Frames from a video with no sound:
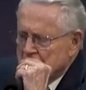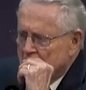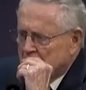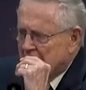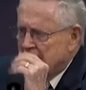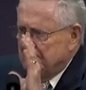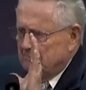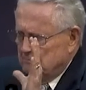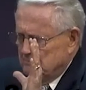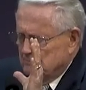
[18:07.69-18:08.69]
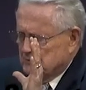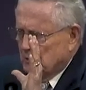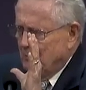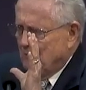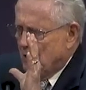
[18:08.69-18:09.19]
Okay? So
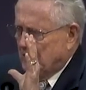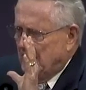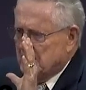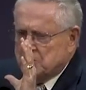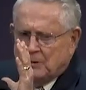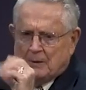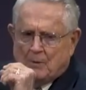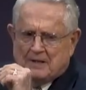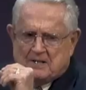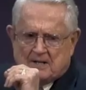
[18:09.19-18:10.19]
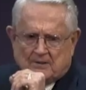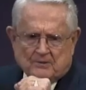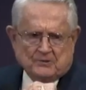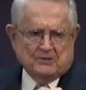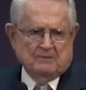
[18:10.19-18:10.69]
we've gone ahead 21
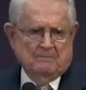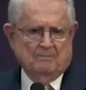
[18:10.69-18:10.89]
years.